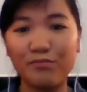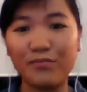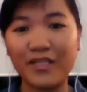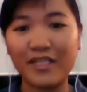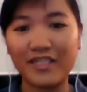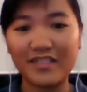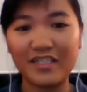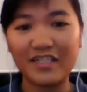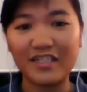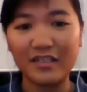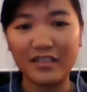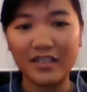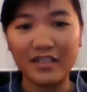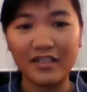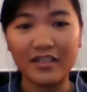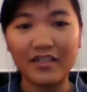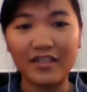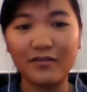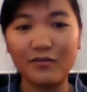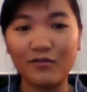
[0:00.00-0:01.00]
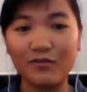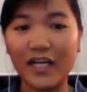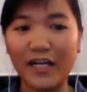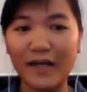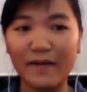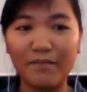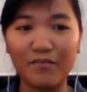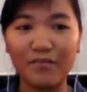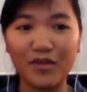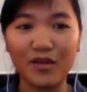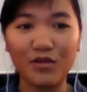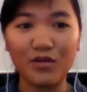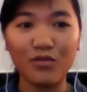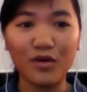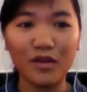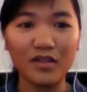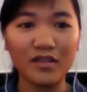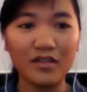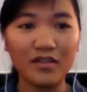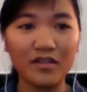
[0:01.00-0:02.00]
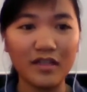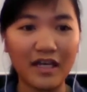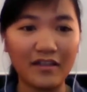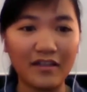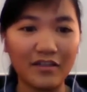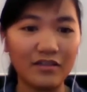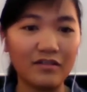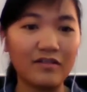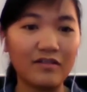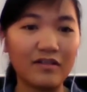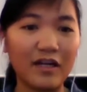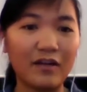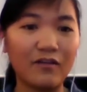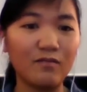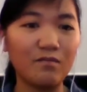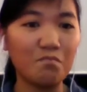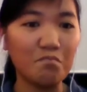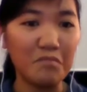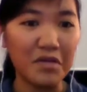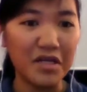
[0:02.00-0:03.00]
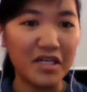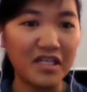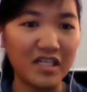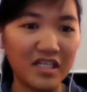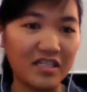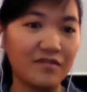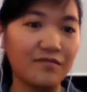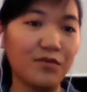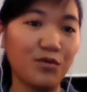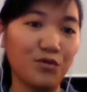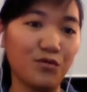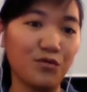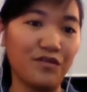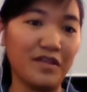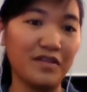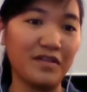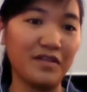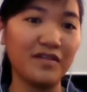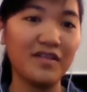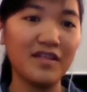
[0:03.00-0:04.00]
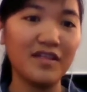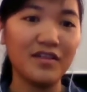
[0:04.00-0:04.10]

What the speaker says: plastic collector to come when the underground bin is fulfilled.